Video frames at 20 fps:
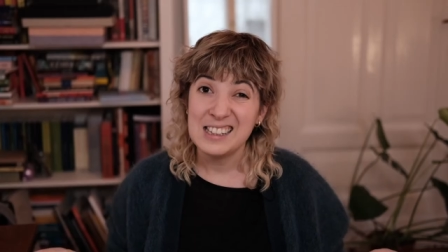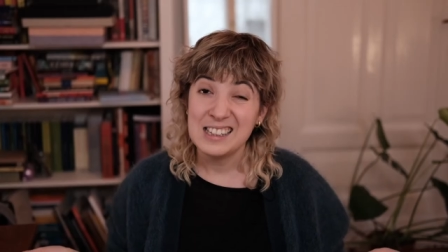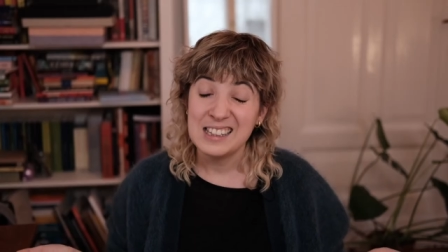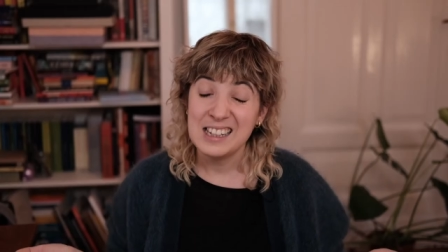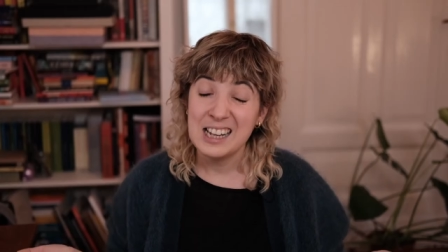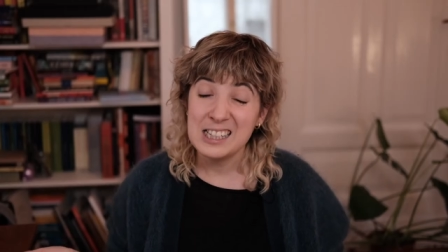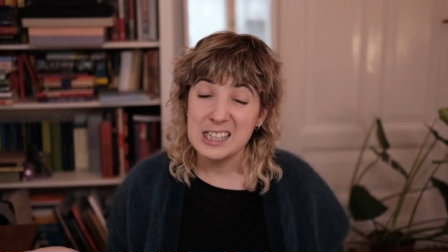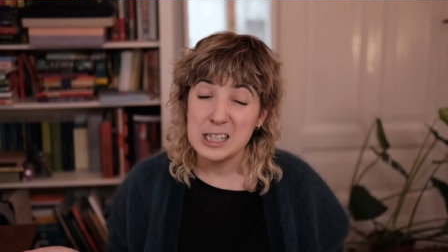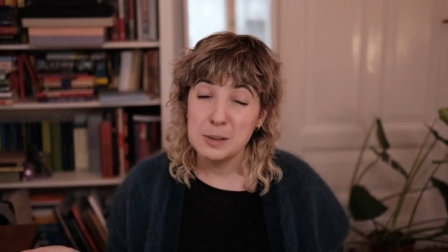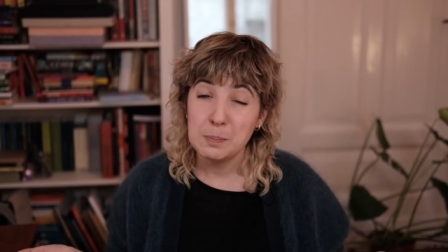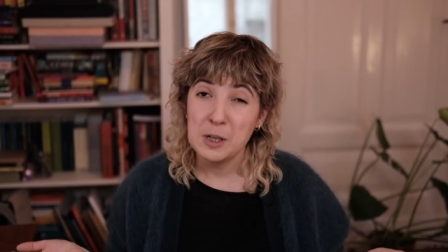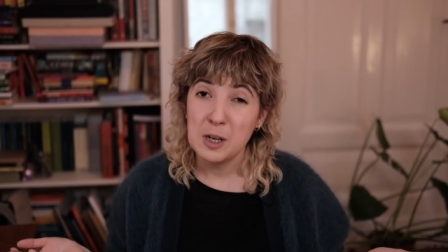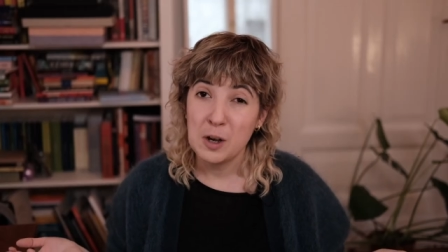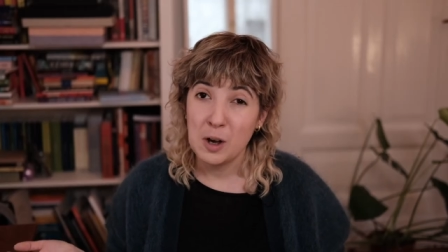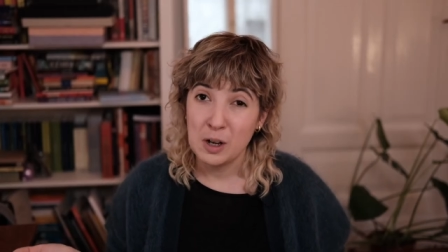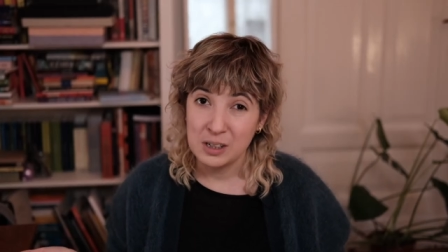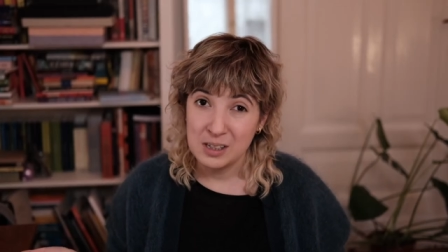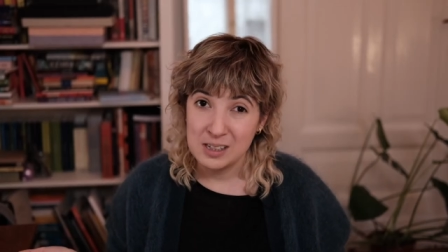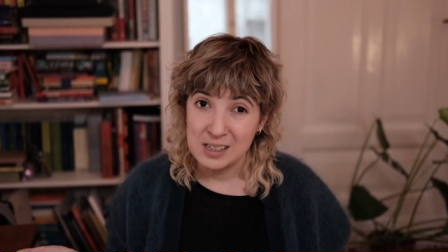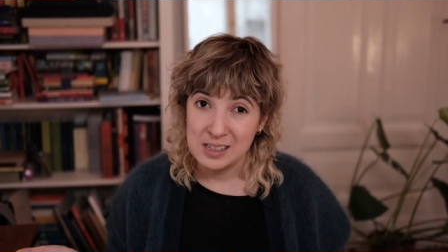let's be
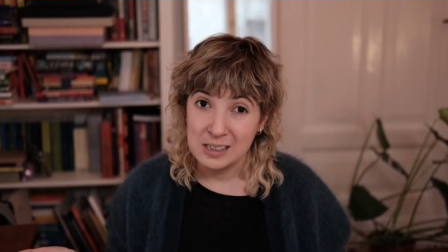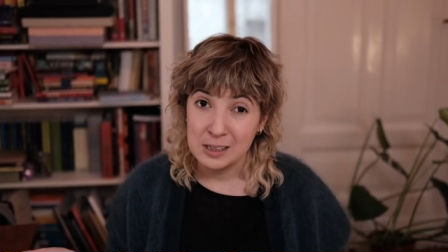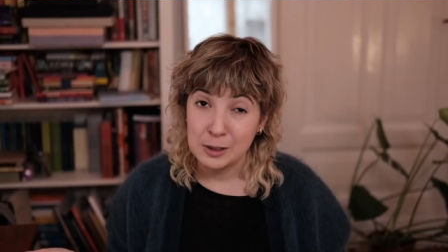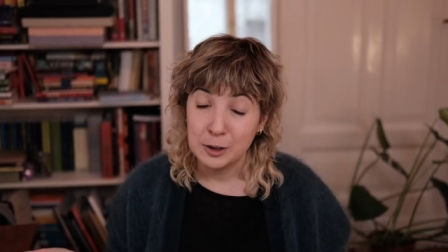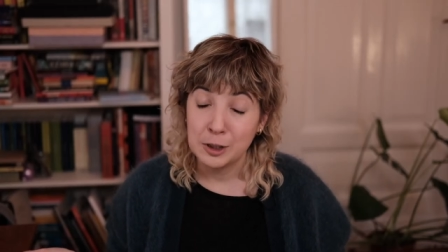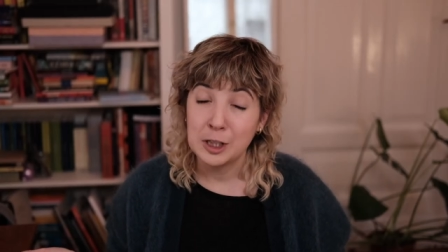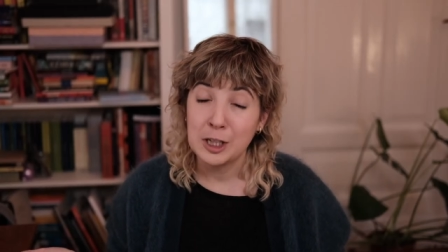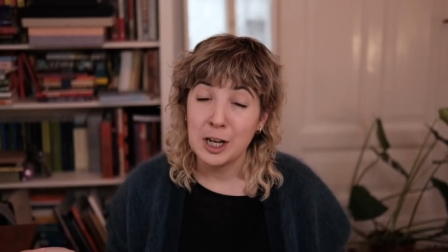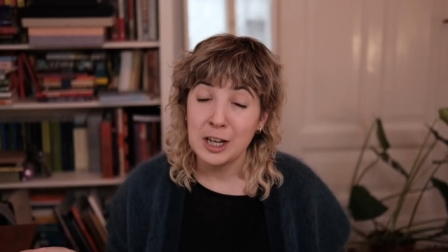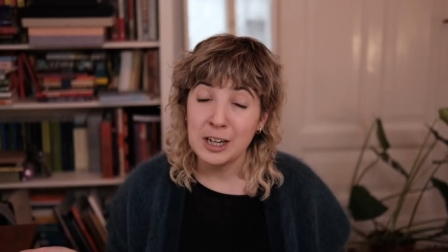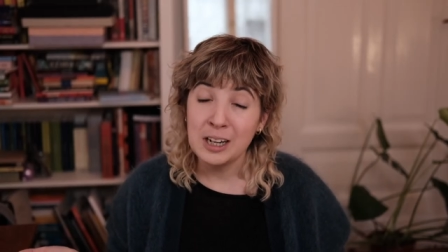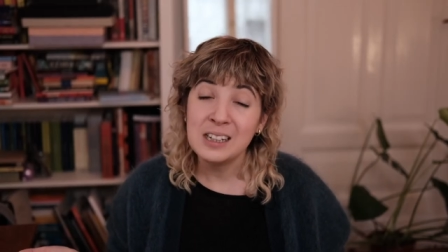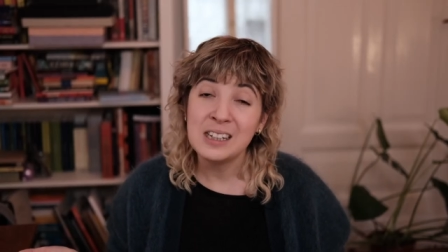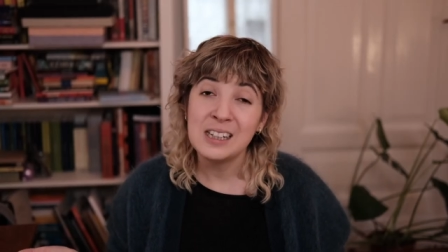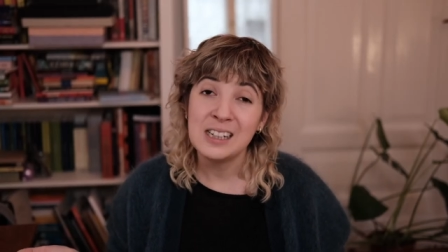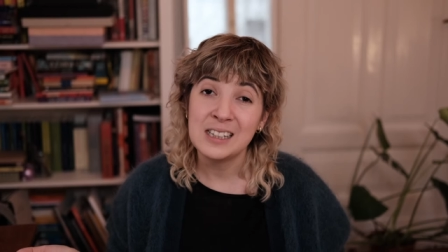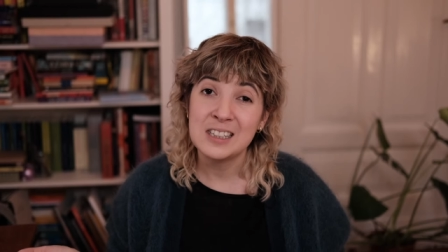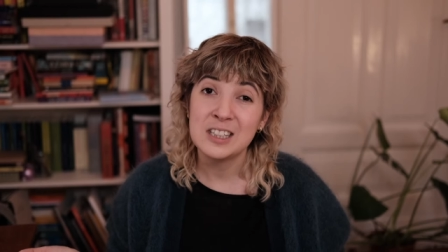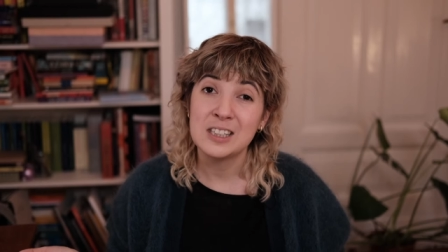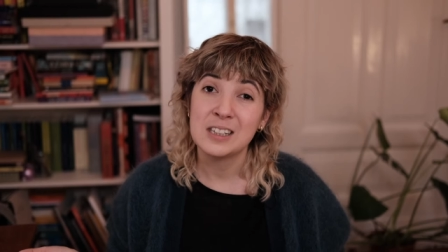honest, you're gonna
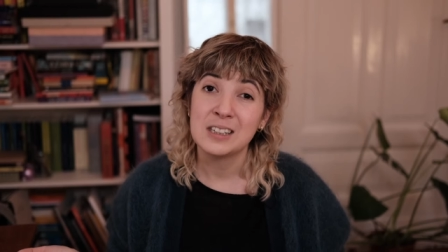need